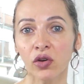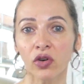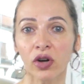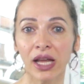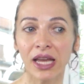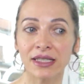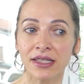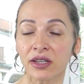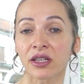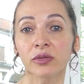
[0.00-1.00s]
or a
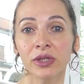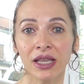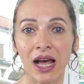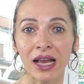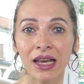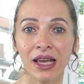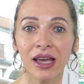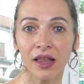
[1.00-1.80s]
skirt with lining,